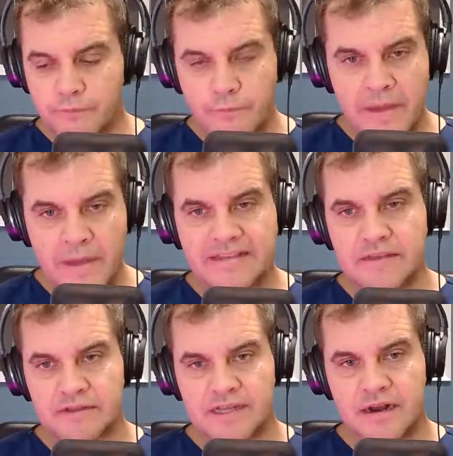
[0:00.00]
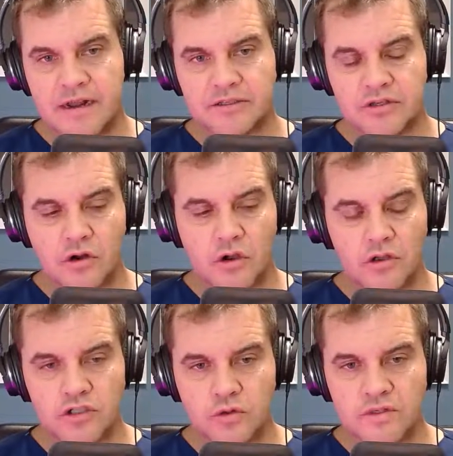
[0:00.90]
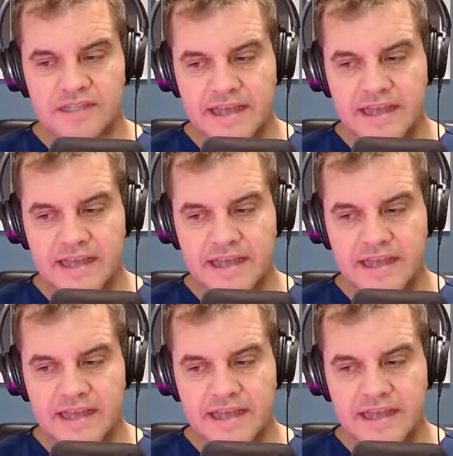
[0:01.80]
massive shout out to Carl Stortz.